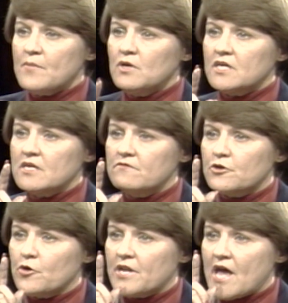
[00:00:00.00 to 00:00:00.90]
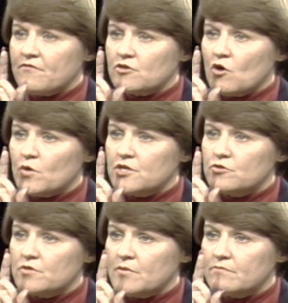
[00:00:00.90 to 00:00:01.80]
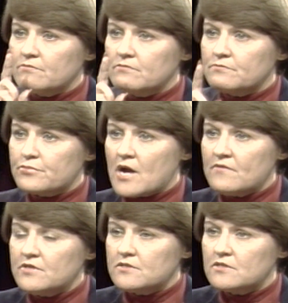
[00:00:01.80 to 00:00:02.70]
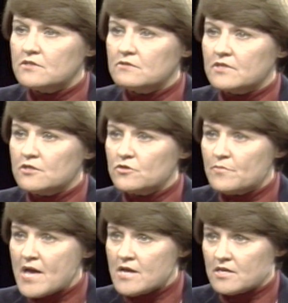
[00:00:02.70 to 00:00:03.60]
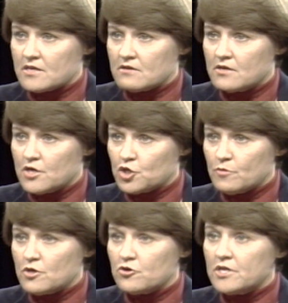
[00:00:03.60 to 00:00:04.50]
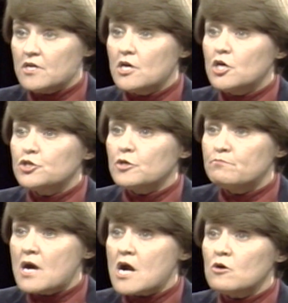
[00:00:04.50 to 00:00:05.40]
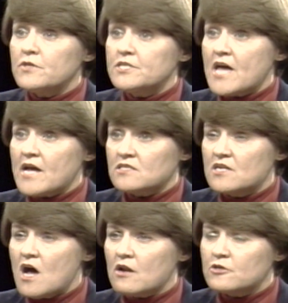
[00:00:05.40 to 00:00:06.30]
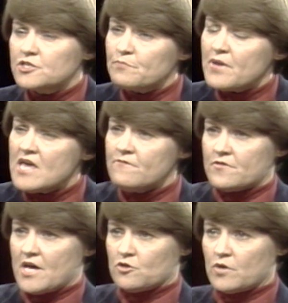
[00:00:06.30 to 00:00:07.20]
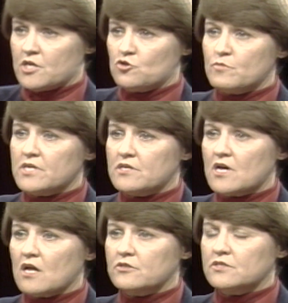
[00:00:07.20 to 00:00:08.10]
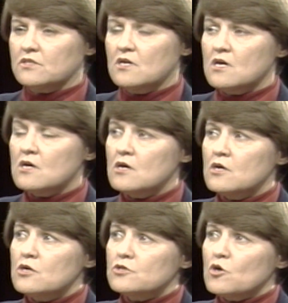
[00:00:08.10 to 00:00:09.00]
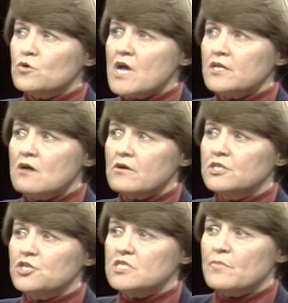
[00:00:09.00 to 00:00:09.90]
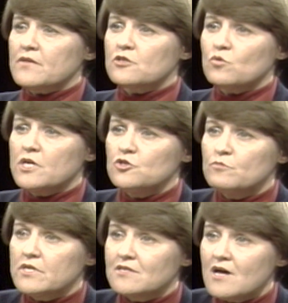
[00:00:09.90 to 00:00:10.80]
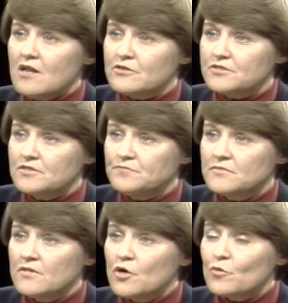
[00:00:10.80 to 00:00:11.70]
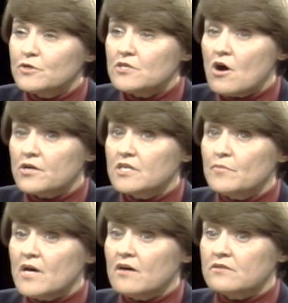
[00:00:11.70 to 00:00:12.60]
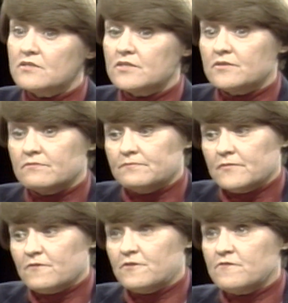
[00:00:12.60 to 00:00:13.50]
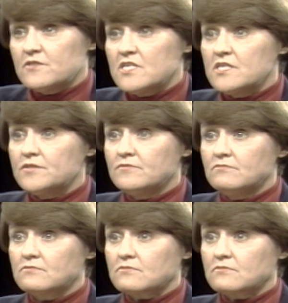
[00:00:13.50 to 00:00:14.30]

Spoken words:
believe they're going to have to go into the into the banking community to borrow the tax dollars to pay for that $22 million. So we're not talking just about the $22 million. We're talking about 15-17%